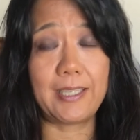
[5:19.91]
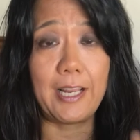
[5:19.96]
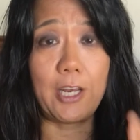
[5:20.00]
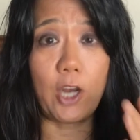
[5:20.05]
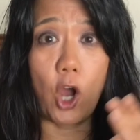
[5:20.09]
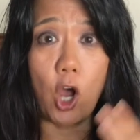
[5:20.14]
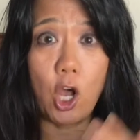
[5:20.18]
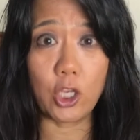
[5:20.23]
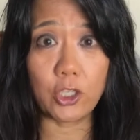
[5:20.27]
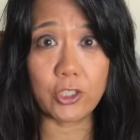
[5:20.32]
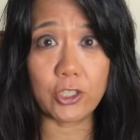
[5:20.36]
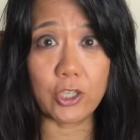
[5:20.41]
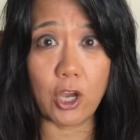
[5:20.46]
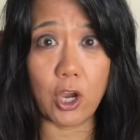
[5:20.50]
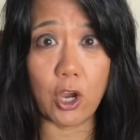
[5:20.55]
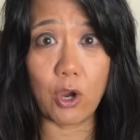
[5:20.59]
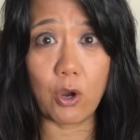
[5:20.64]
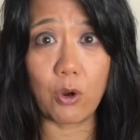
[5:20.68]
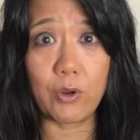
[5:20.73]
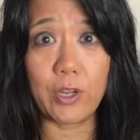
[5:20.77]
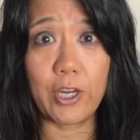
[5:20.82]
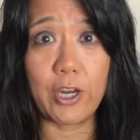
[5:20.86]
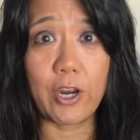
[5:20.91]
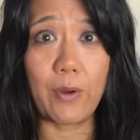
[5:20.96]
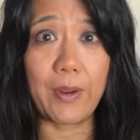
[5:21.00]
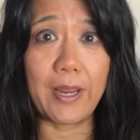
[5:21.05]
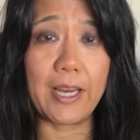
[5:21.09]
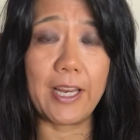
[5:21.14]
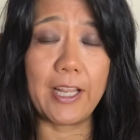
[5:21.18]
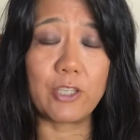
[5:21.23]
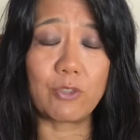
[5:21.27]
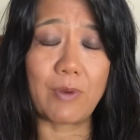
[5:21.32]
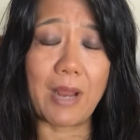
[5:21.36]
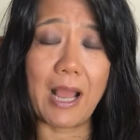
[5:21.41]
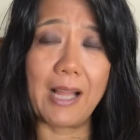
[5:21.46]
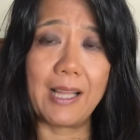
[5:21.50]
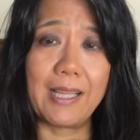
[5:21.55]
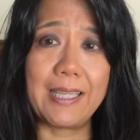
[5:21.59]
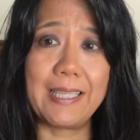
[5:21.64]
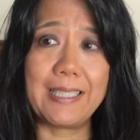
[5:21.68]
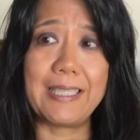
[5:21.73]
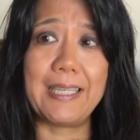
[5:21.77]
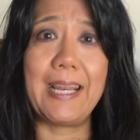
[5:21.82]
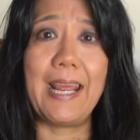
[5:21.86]
And also, in his
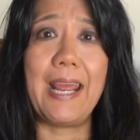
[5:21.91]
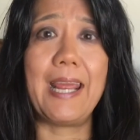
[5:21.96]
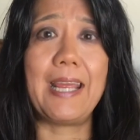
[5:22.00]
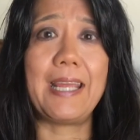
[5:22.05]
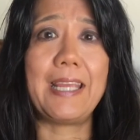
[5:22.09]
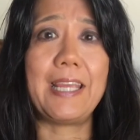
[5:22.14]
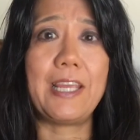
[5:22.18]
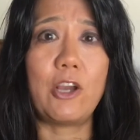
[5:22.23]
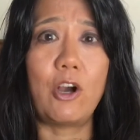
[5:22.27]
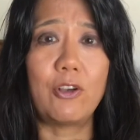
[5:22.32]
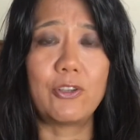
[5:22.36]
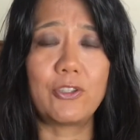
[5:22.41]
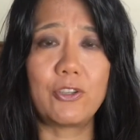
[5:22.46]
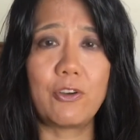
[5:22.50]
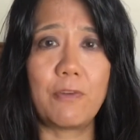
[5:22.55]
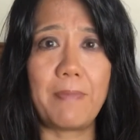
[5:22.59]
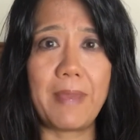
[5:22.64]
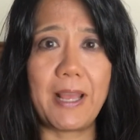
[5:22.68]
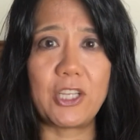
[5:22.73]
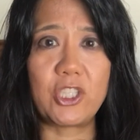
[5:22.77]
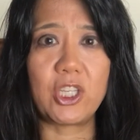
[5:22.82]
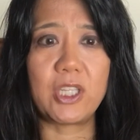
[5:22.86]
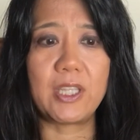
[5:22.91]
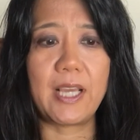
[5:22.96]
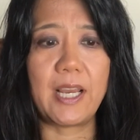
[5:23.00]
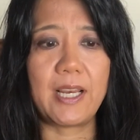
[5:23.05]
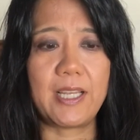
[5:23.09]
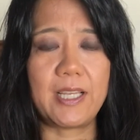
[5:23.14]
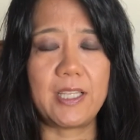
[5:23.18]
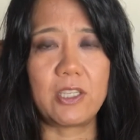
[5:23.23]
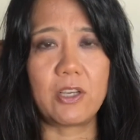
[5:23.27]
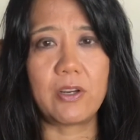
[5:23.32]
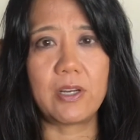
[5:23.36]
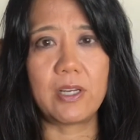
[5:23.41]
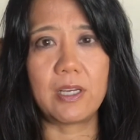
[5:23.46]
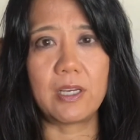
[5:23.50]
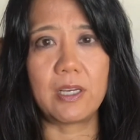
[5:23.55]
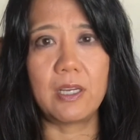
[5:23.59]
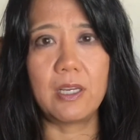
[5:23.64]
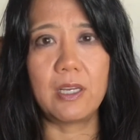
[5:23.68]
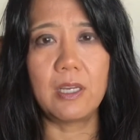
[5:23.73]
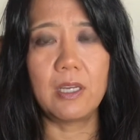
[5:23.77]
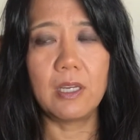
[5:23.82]
rally today, he also mentioned that he's going to